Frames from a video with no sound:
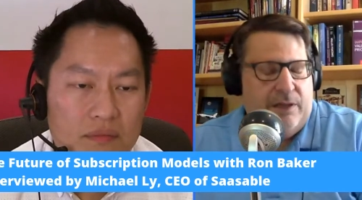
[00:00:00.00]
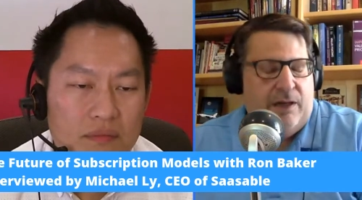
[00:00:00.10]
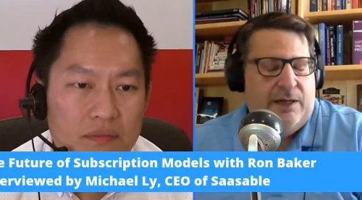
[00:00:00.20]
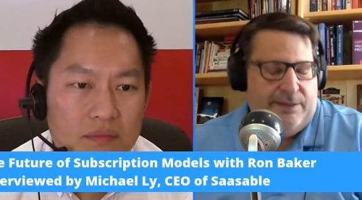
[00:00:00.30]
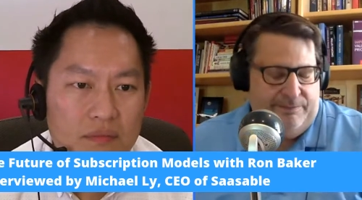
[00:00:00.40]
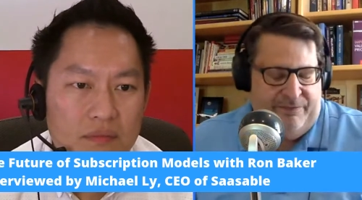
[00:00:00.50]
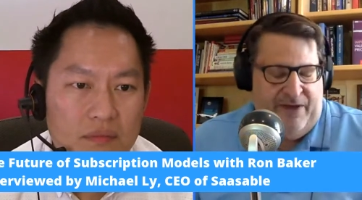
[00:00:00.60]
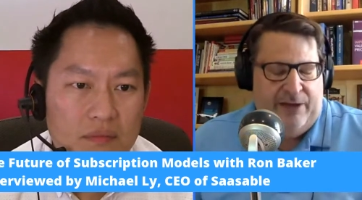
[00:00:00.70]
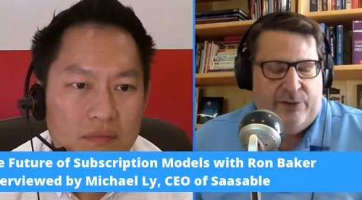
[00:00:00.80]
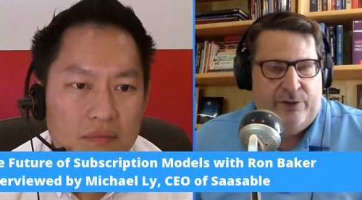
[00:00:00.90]
Speaker 1: uh,
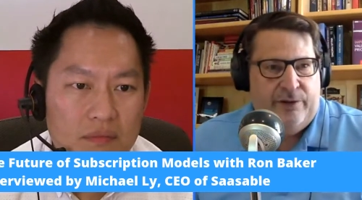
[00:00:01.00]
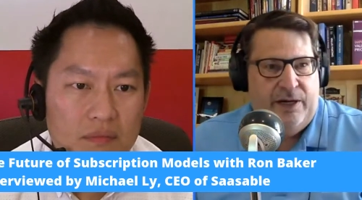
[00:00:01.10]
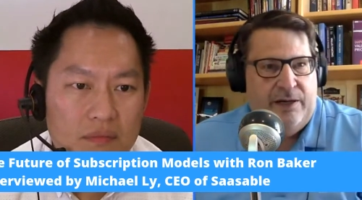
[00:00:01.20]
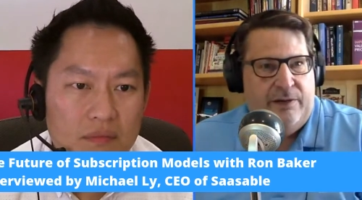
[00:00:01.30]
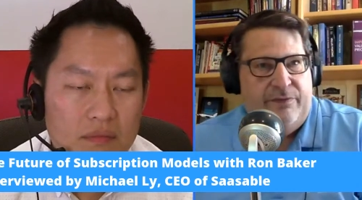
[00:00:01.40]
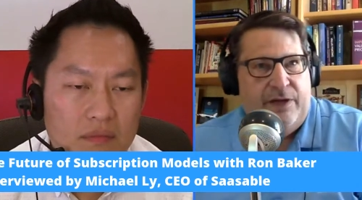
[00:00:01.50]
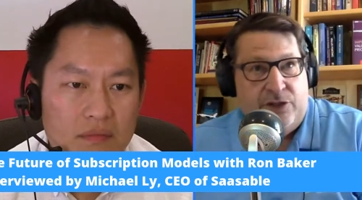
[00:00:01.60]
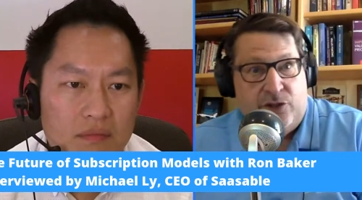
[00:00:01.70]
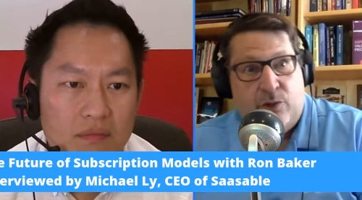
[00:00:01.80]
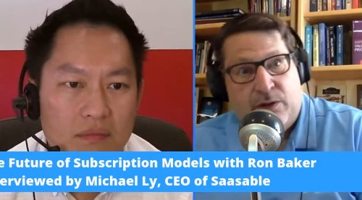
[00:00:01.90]
founder of
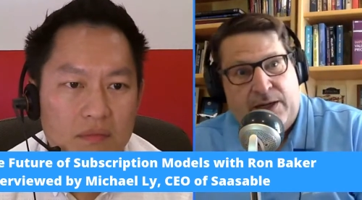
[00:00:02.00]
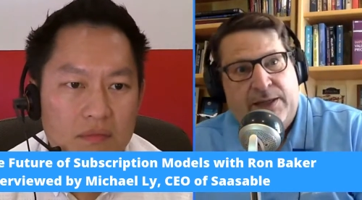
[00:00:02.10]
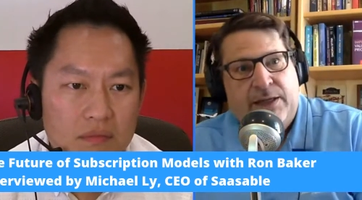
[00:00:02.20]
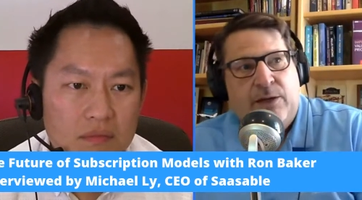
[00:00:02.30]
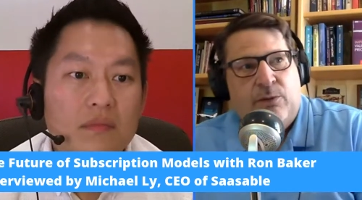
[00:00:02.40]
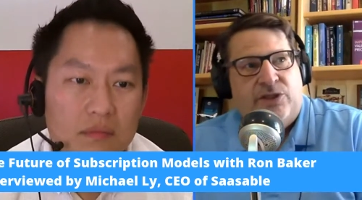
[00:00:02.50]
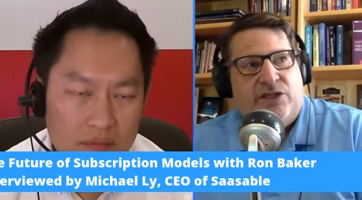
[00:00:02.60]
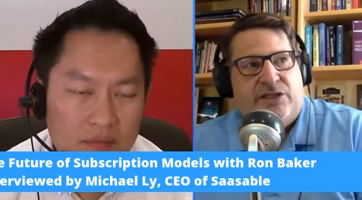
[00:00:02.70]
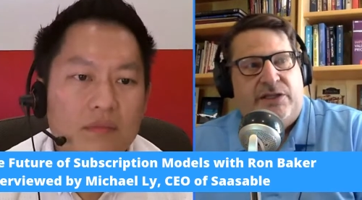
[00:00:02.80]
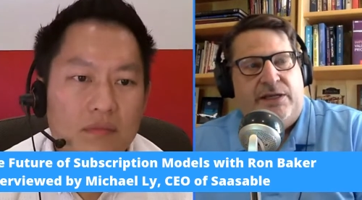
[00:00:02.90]
Zuora, which
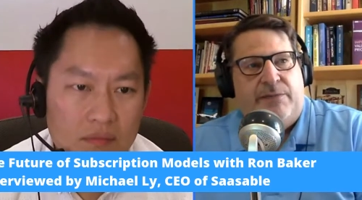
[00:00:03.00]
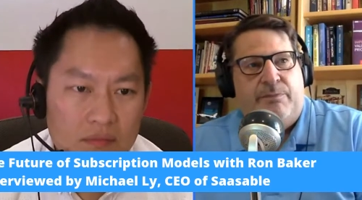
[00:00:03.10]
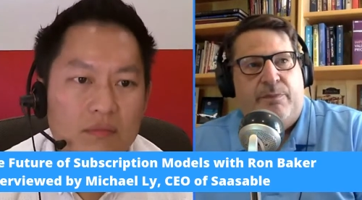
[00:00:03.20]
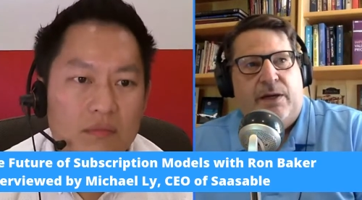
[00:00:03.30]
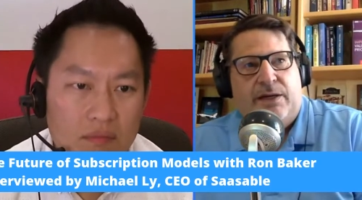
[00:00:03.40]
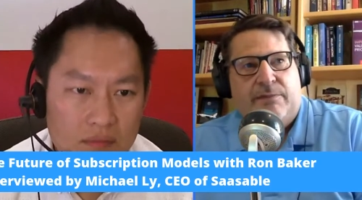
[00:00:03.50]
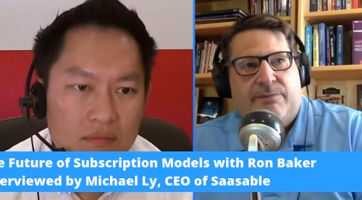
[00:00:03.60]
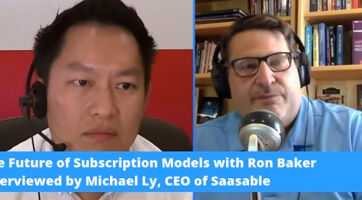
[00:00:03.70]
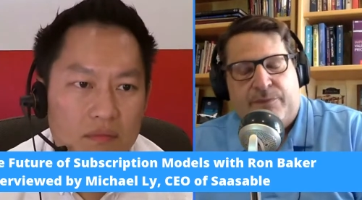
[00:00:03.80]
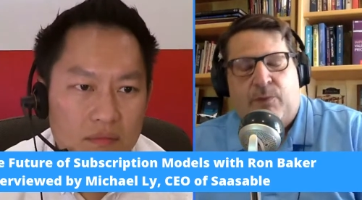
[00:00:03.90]
is the um,
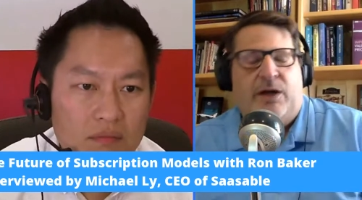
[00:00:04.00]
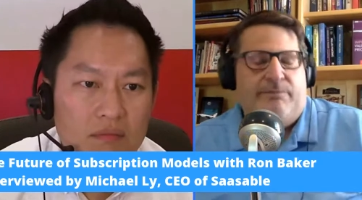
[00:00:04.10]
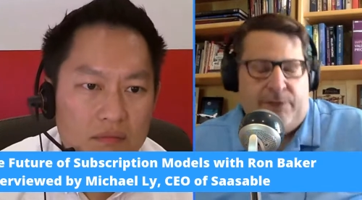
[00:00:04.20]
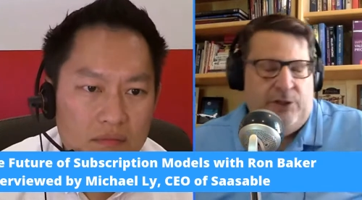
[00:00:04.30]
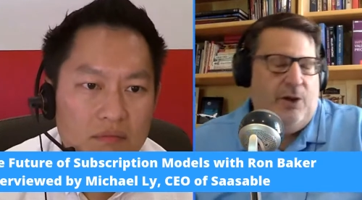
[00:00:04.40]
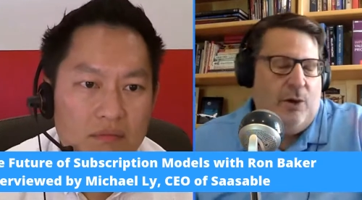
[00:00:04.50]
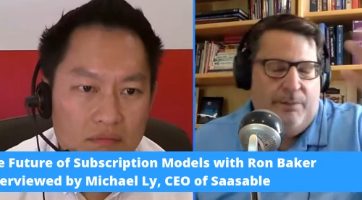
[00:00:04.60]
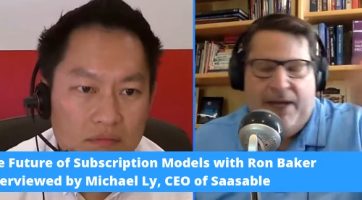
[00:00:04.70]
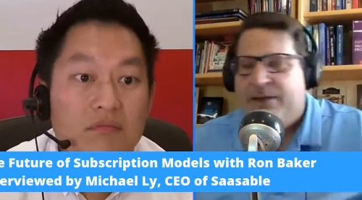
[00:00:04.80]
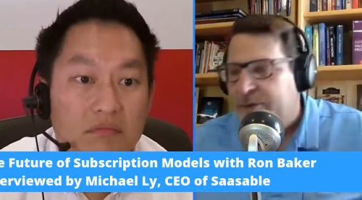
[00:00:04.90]
you know you know
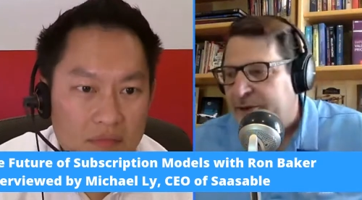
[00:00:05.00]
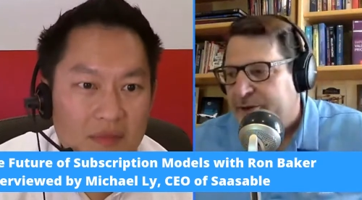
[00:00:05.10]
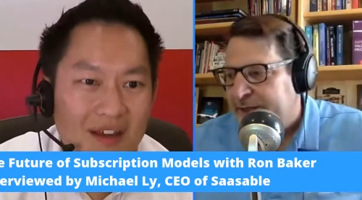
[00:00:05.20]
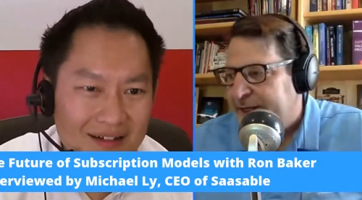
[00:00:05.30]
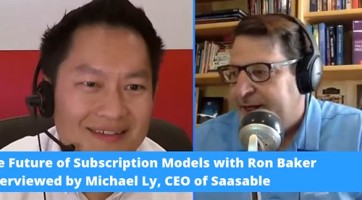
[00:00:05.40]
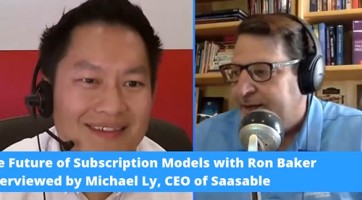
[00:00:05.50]
Michael, they're the yep.